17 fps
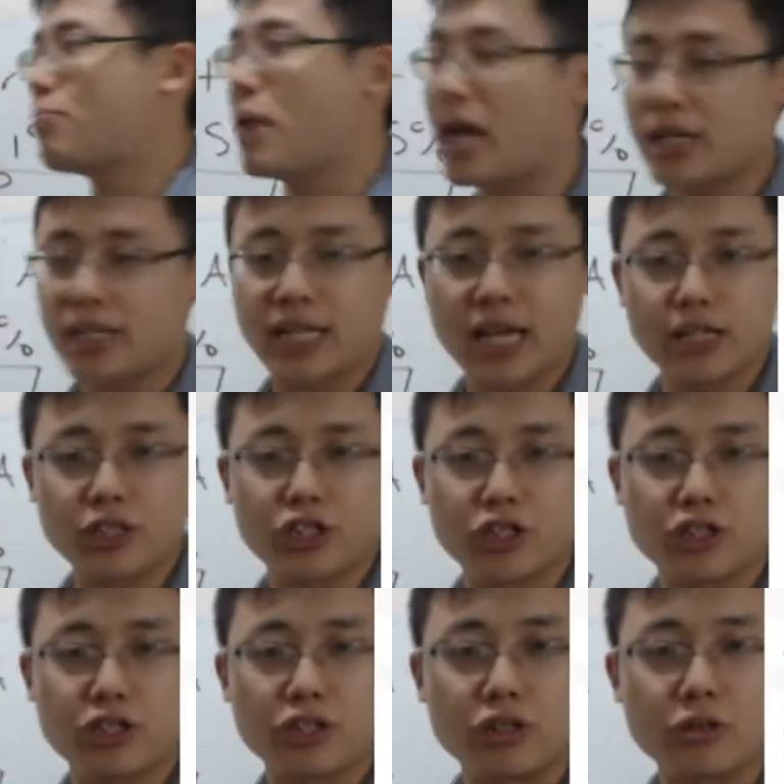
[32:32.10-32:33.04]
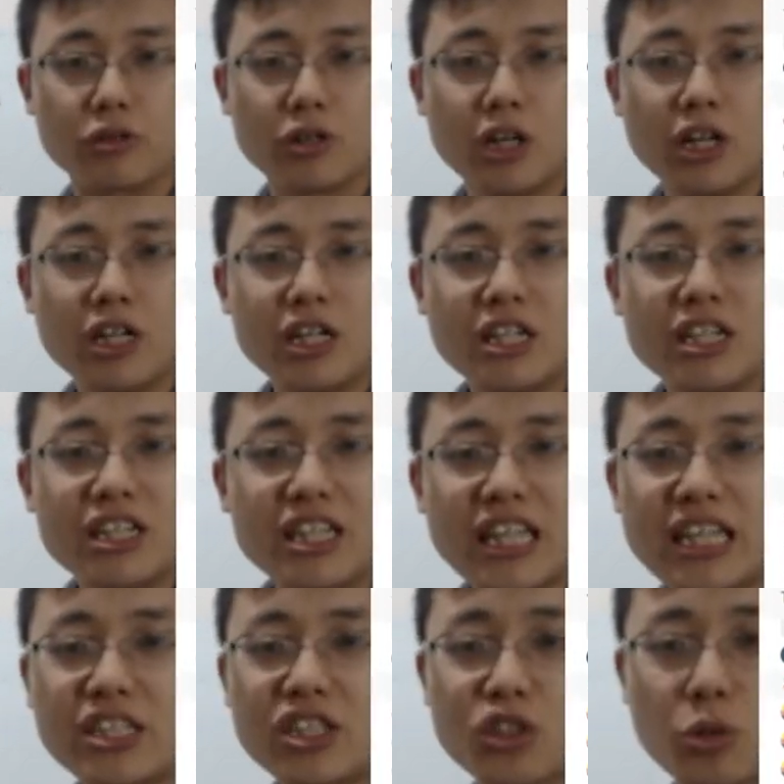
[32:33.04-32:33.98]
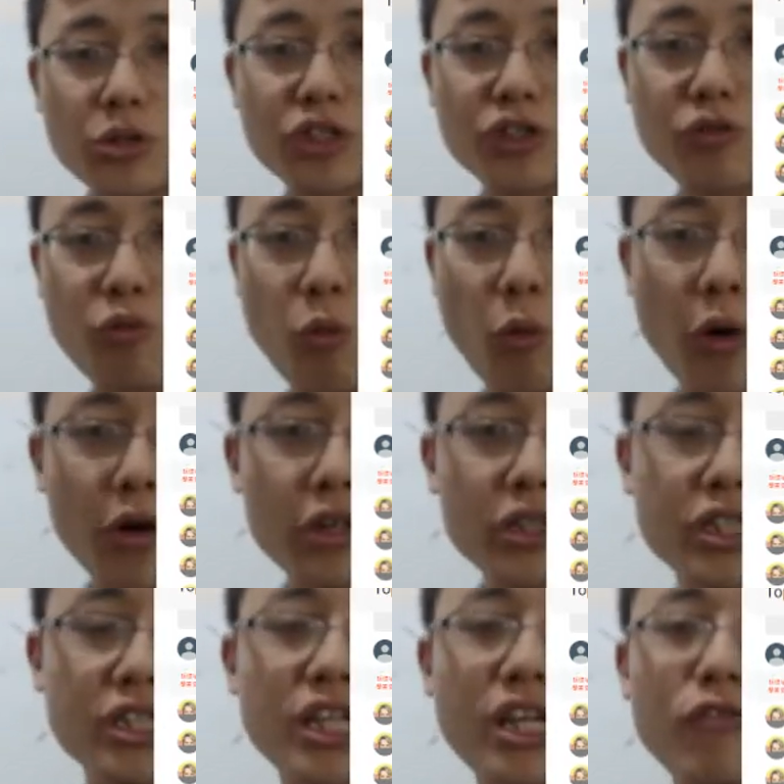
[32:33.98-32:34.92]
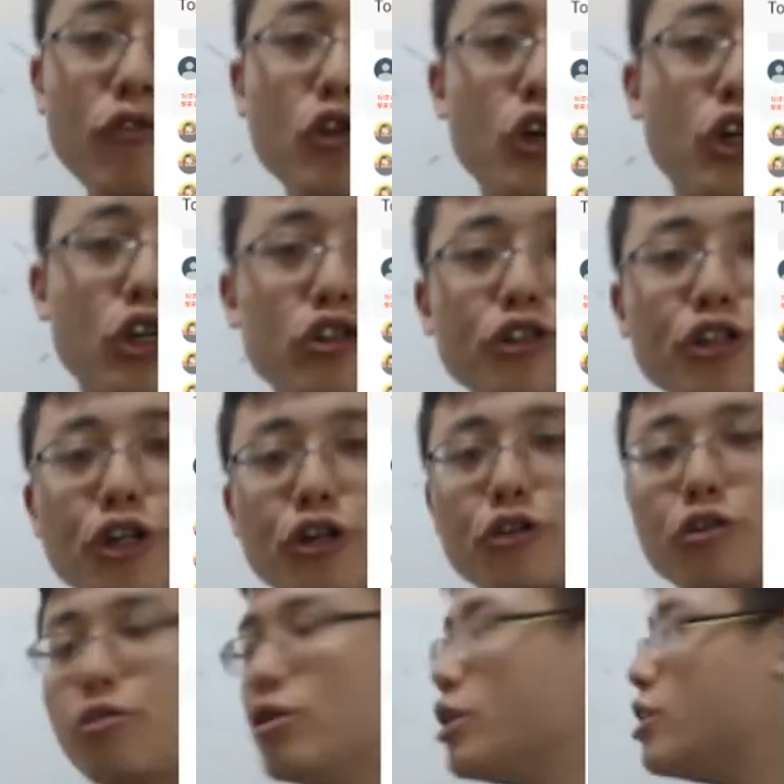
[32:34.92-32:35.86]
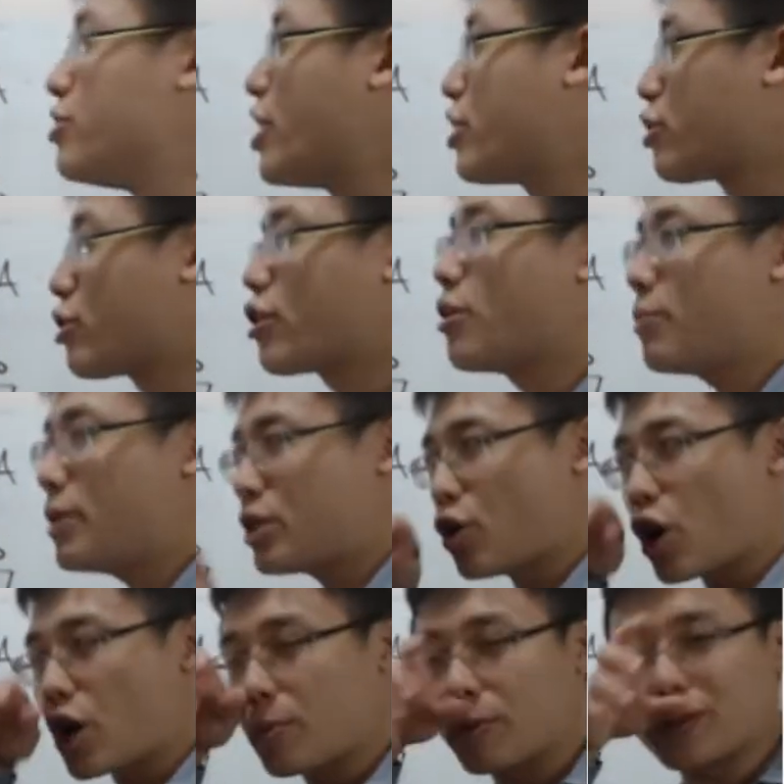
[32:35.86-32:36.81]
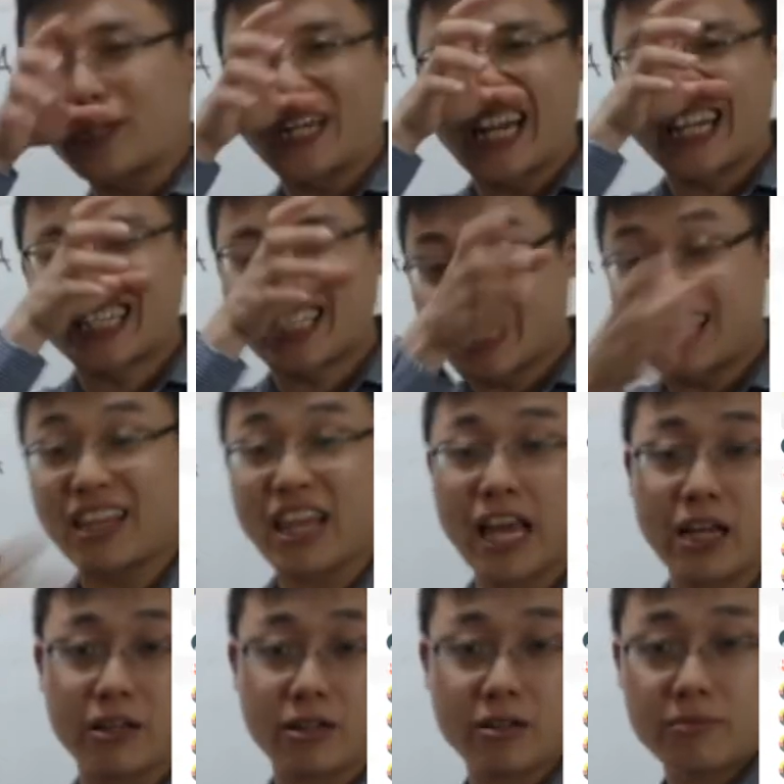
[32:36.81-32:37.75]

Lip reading: pay attention to. These sorts of words give you a clue that they're going to be talking about the next thing.